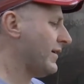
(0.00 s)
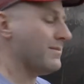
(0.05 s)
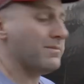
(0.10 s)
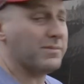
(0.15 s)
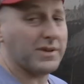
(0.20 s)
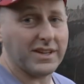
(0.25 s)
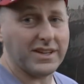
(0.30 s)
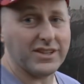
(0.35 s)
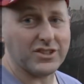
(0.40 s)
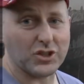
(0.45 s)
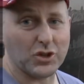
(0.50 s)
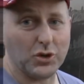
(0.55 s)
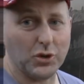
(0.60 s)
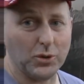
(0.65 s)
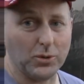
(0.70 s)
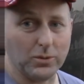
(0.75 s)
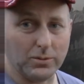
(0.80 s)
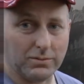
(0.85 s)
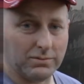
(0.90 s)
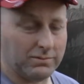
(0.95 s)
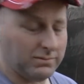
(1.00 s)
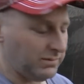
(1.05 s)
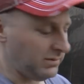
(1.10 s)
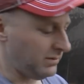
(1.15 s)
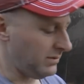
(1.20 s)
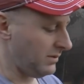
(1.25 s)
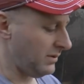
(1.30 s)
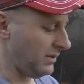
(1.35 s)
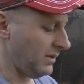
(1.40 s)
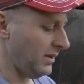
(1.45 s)
But it is cool.
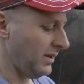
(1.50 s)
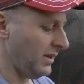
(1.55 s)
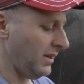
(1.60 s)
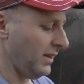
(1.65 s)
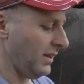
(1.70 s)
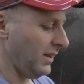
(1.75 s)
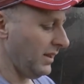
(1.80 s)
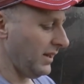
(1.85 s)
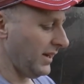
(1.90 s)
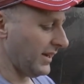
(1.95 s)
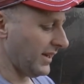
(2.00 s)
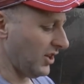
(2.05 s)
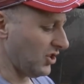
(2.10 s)
Like,